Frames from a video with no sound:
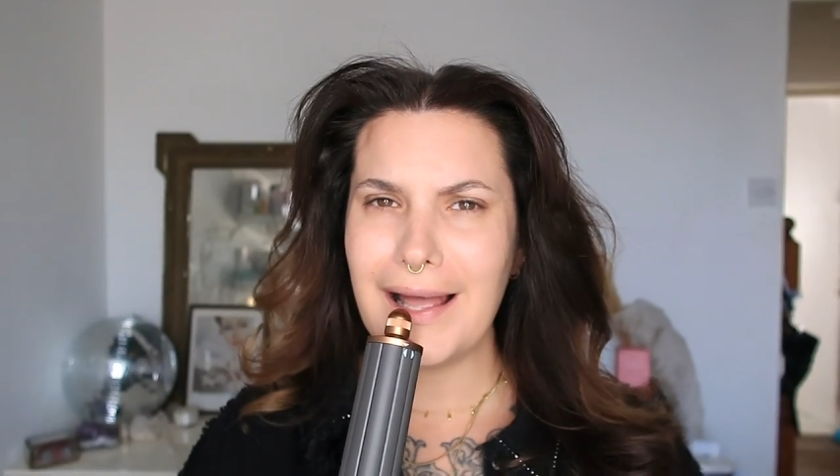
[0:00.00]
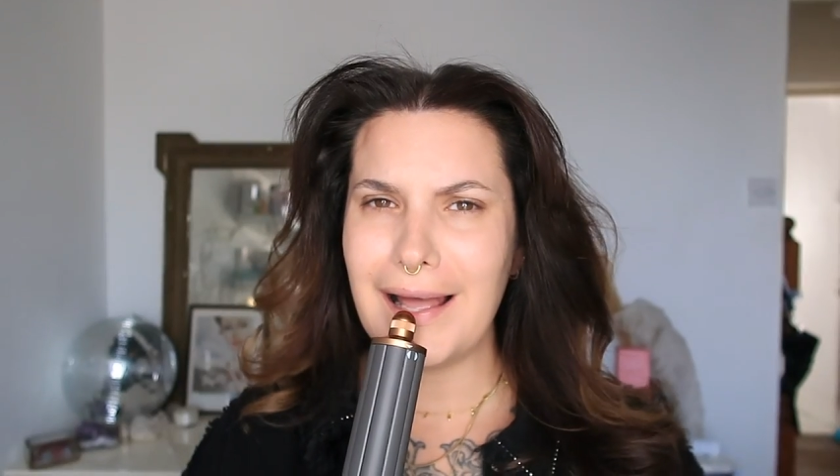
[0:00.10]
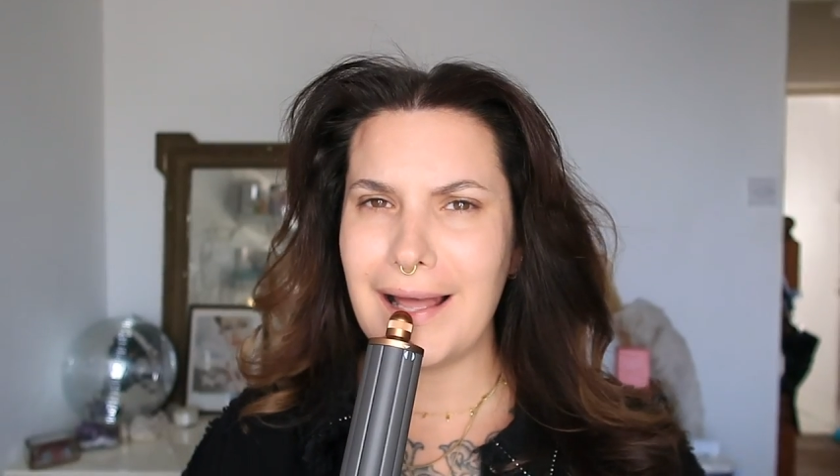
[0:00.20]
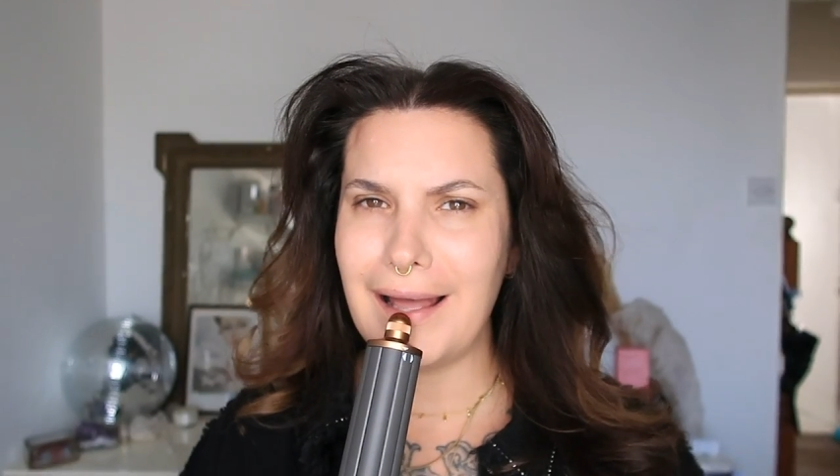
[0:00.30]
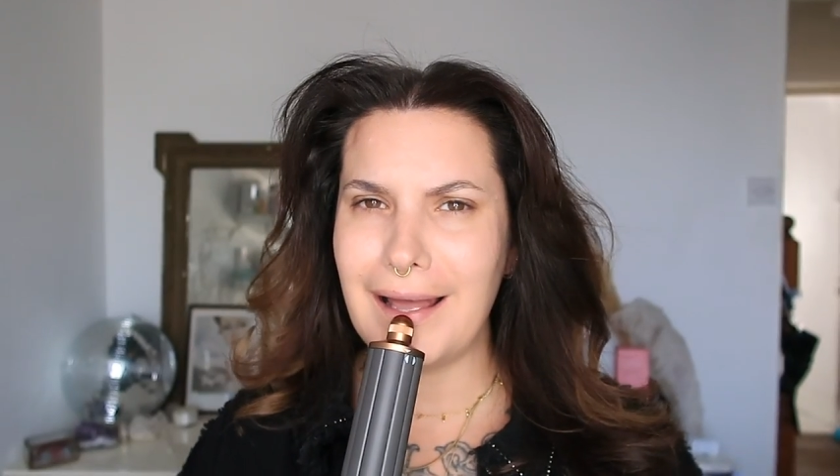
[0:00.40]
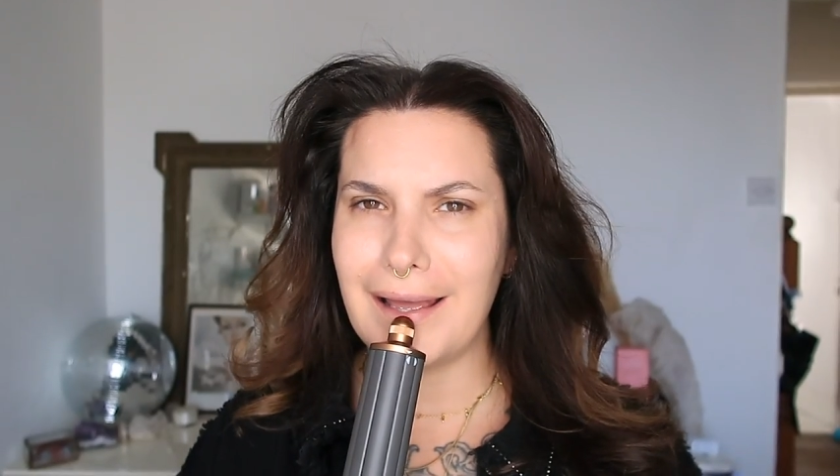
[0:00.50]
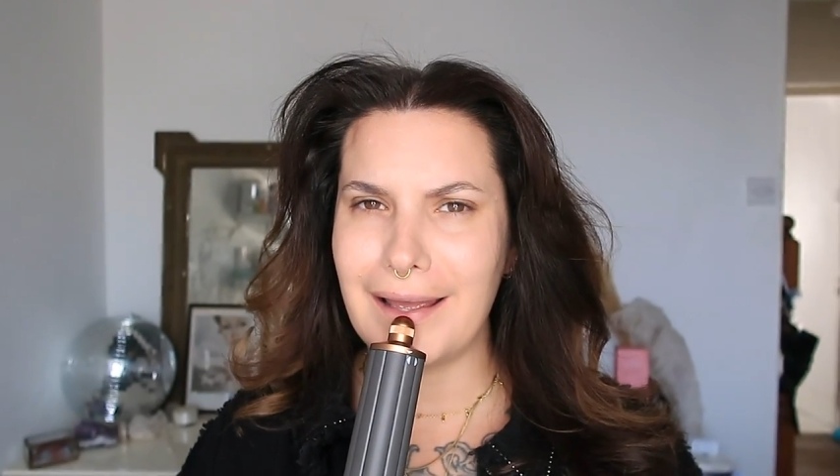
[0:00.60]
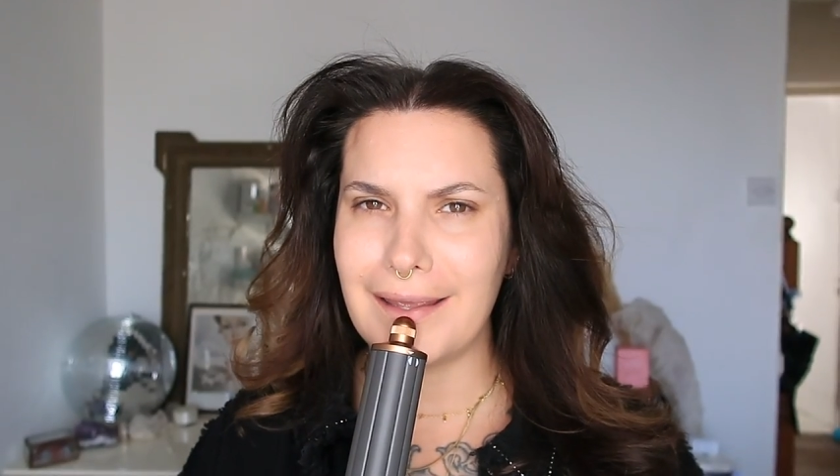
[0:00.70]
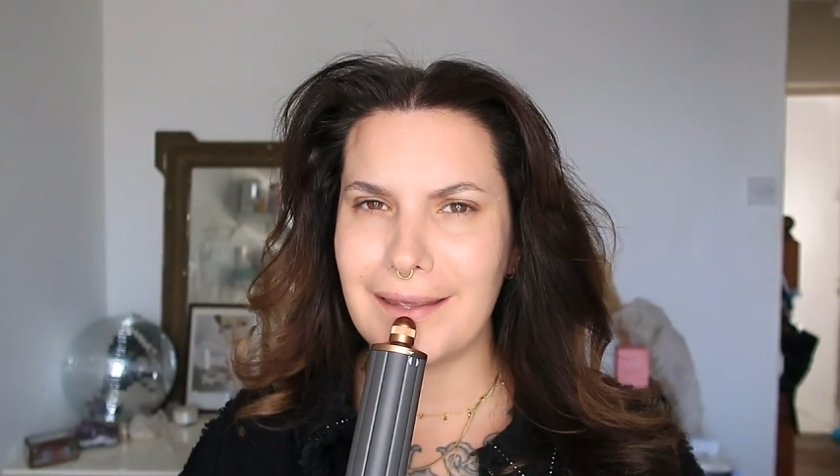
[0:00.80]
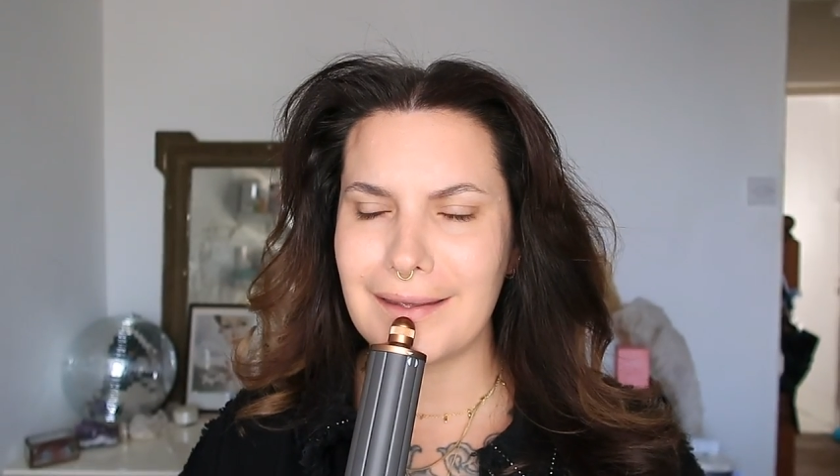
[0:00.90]

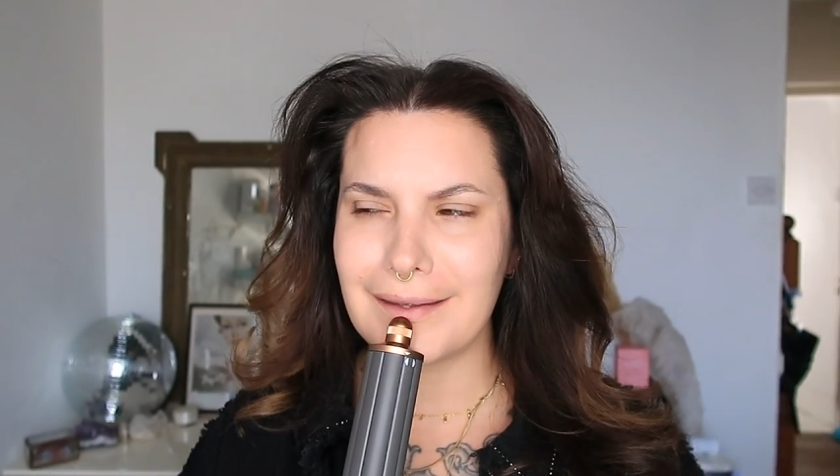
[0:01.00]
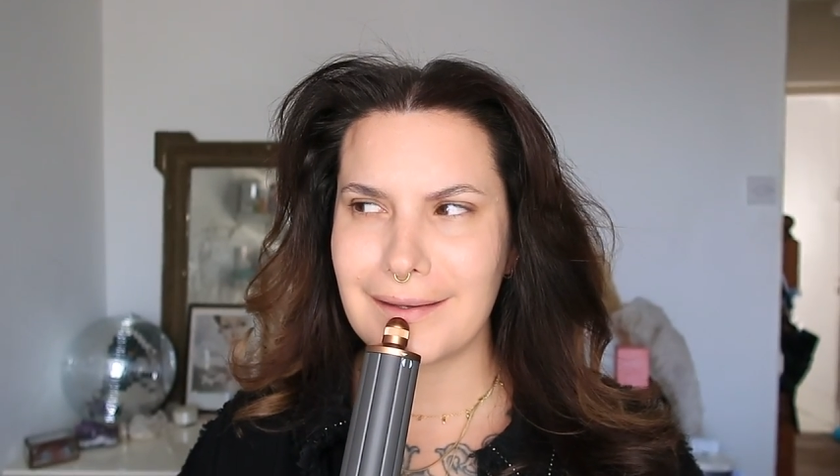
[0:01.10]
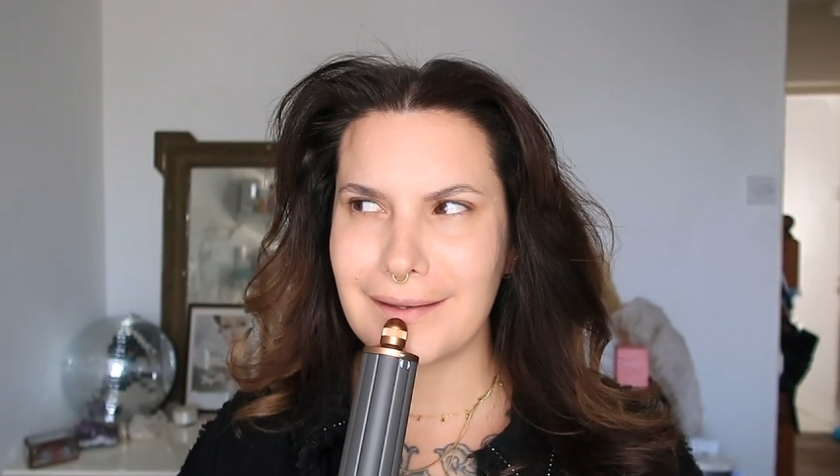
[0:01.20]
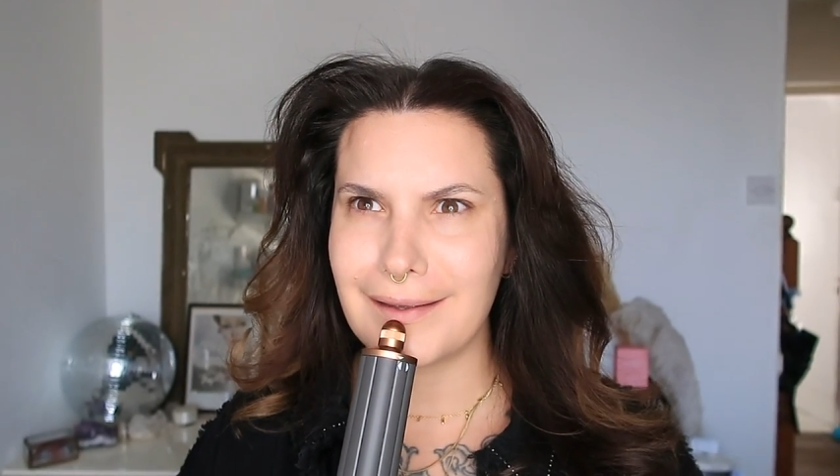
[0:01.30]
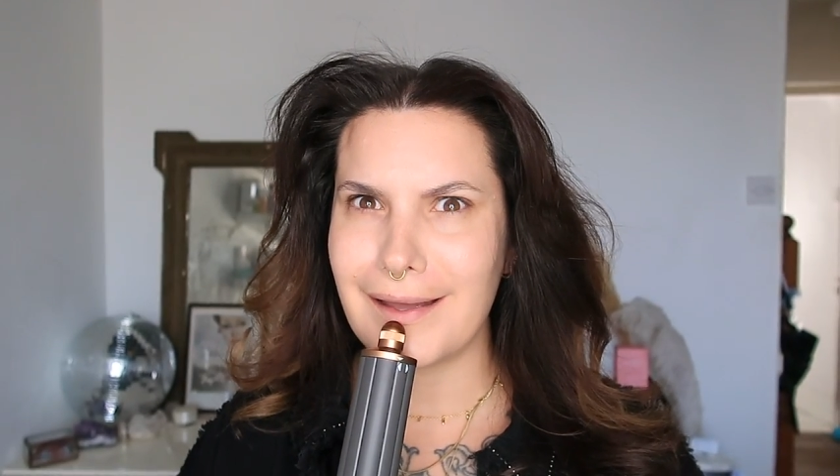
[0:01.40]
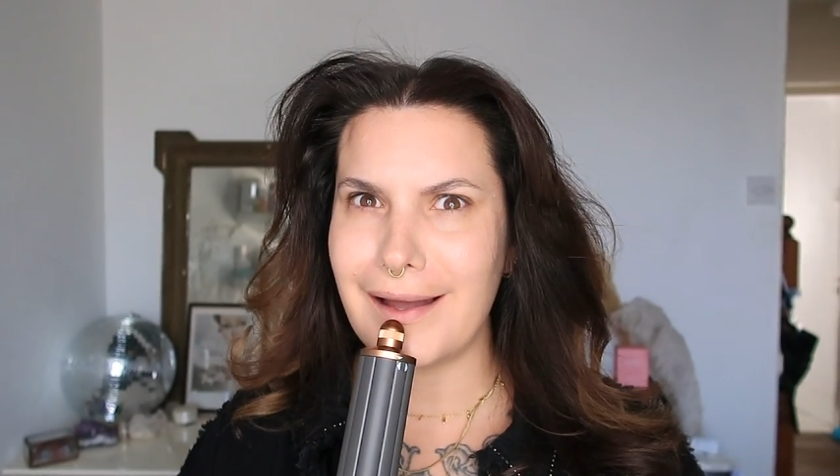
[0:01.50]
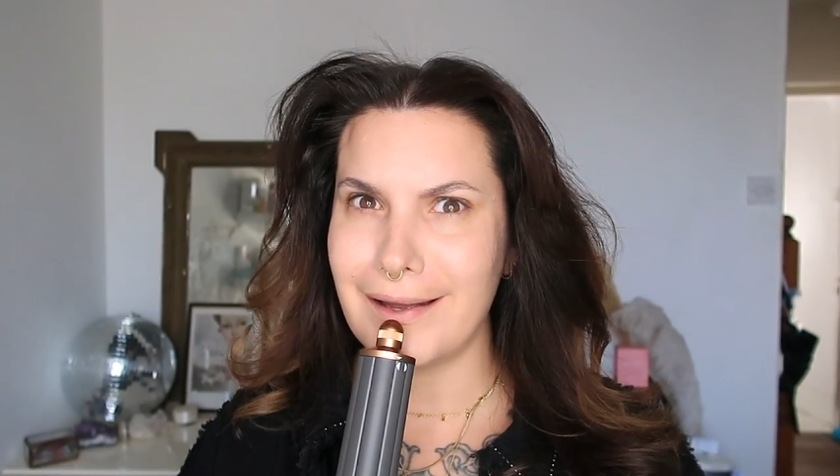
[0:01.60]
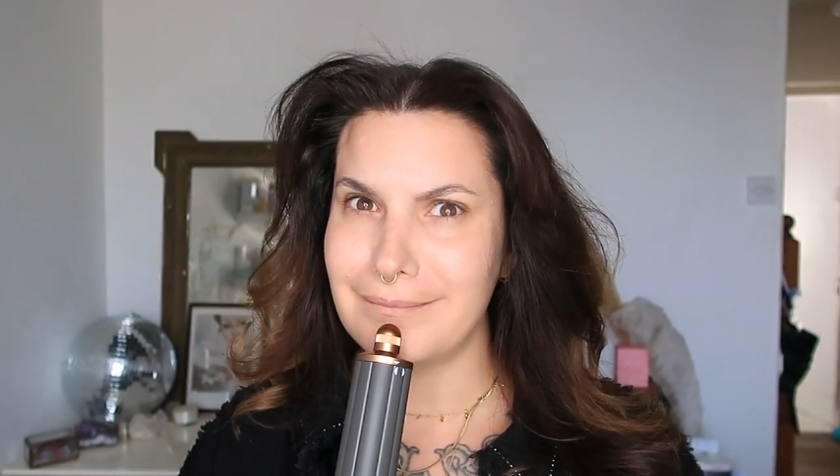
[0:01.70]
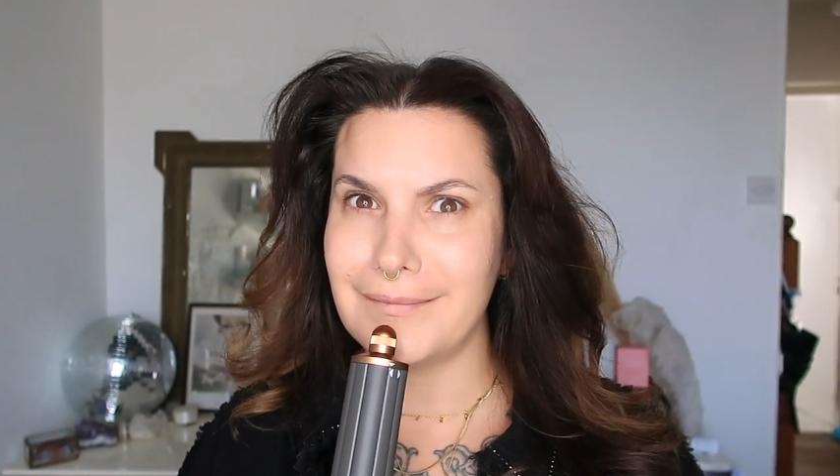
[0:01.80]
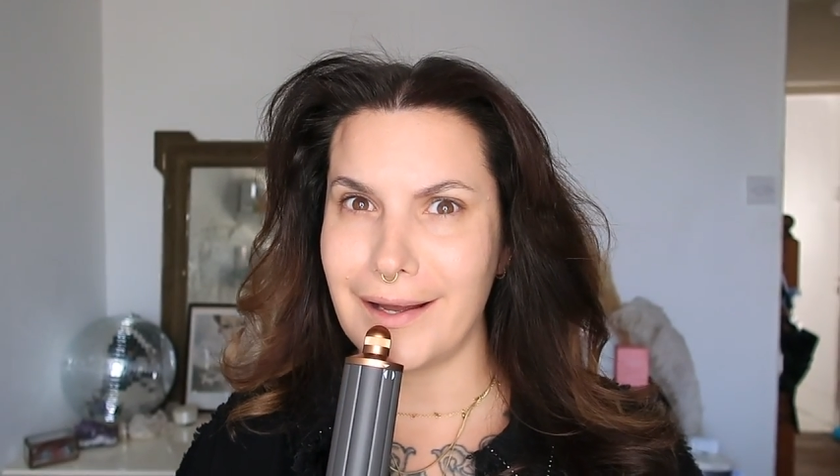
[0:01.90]
Hi,
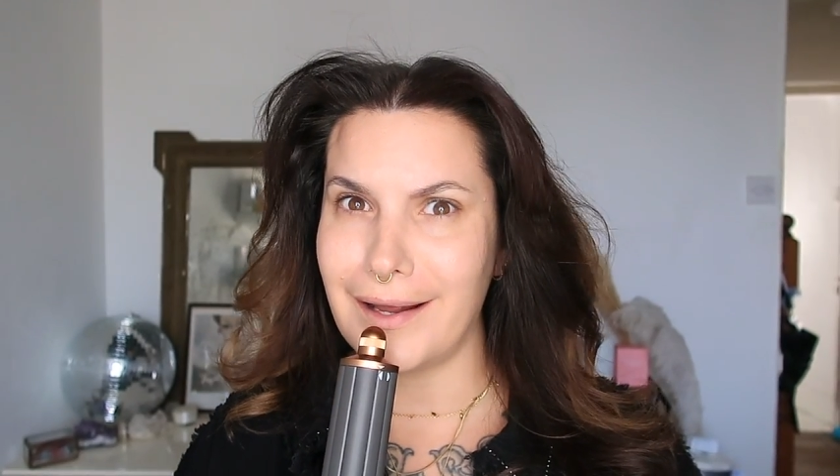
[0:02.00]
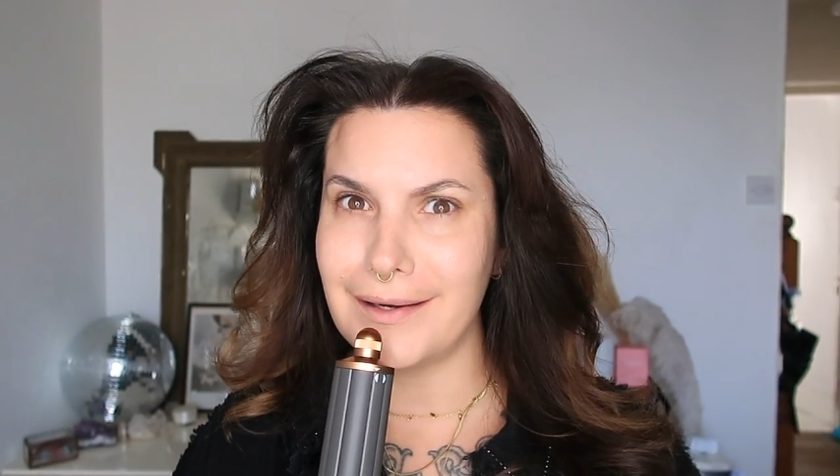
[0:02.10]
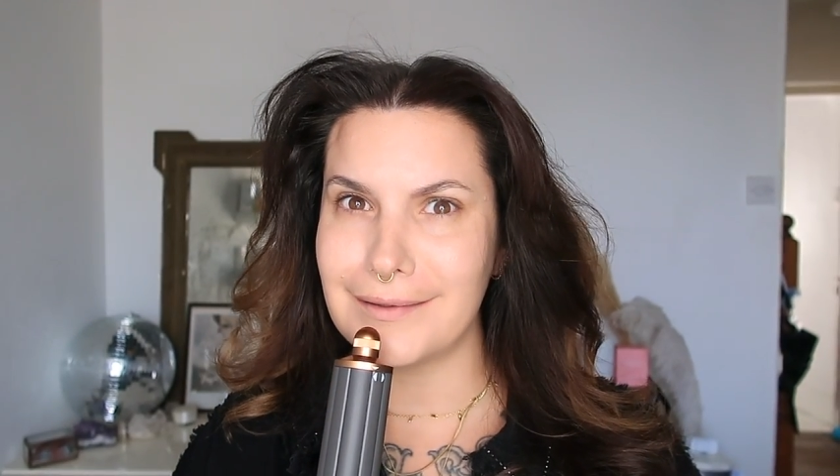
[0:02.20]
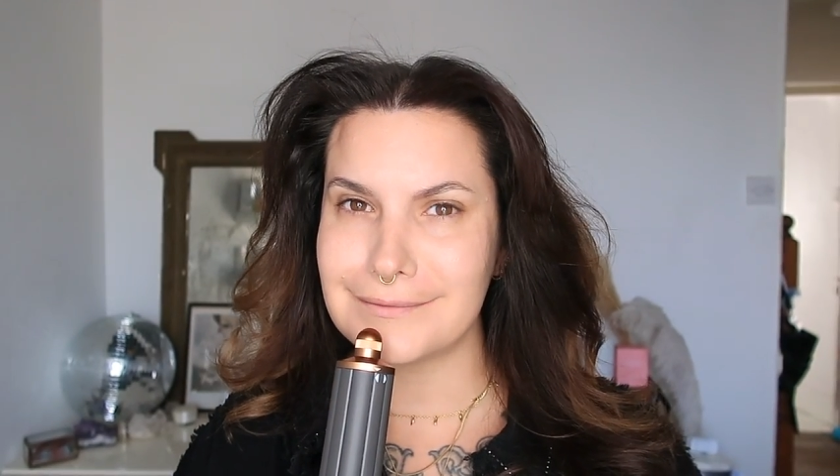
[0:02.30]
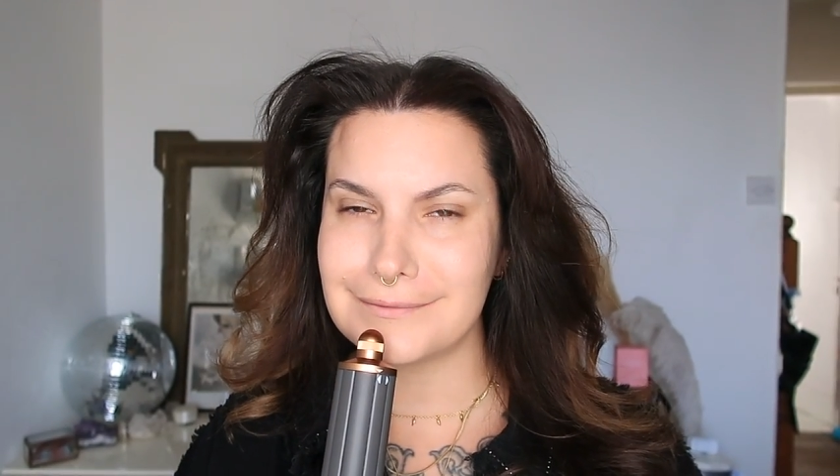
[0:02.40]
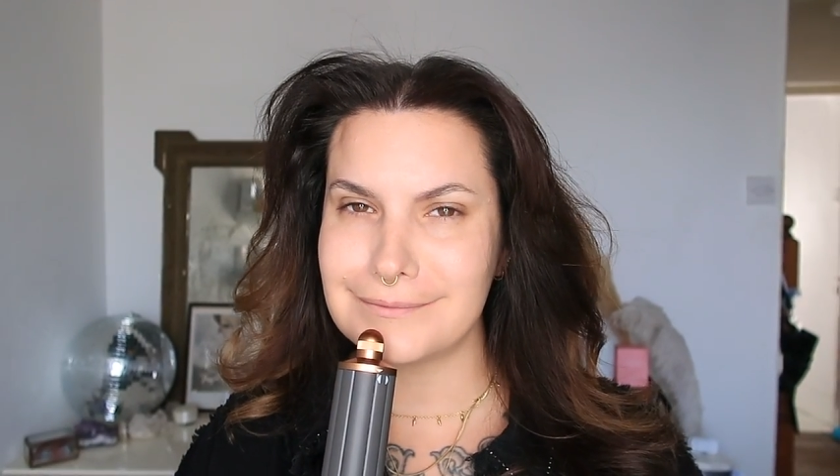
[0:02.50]
I'm done.